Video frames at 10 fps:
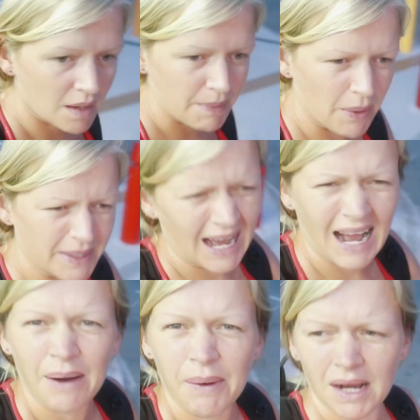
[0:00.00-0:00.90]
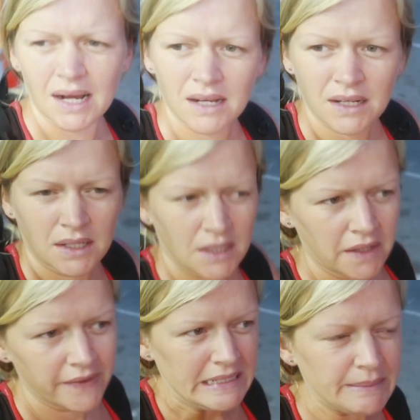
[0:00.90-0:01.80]
About an hour, I
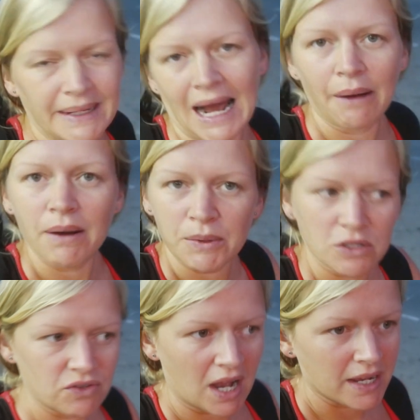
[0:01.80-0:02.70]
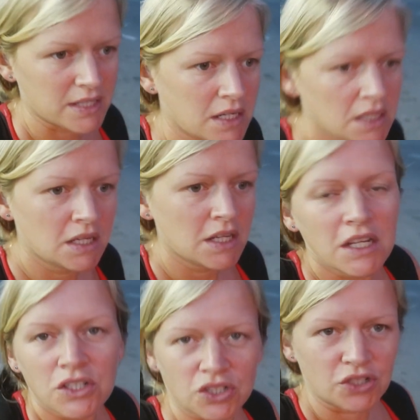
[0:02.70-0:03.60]
think it's about an hour bus ride,
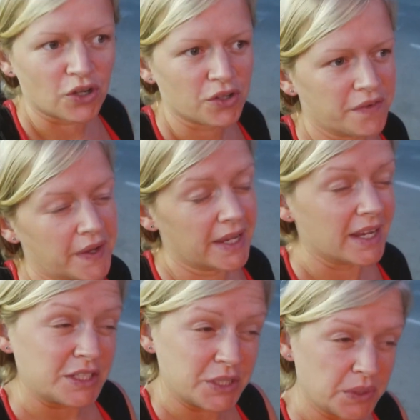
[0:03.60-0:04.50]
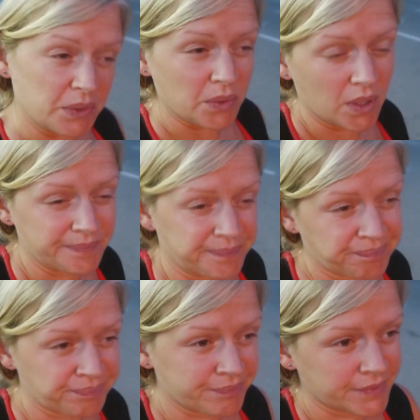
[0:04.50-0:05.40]
just north of here to,
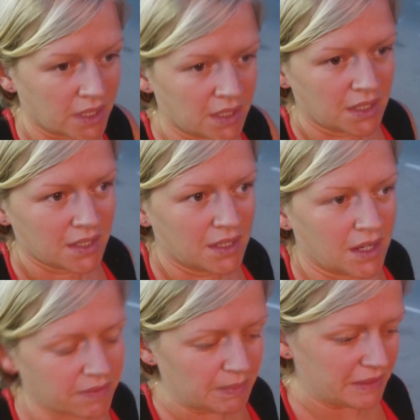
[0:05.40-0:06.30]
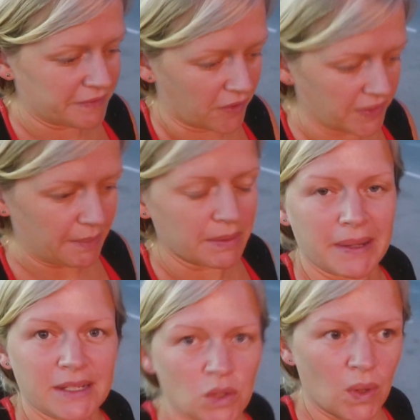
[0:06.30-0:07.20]
I completely forgot the name of the
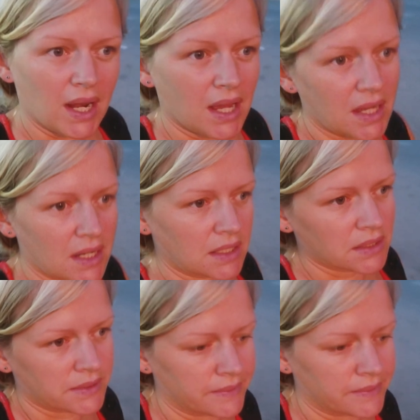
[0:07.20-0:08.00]
place, Kuala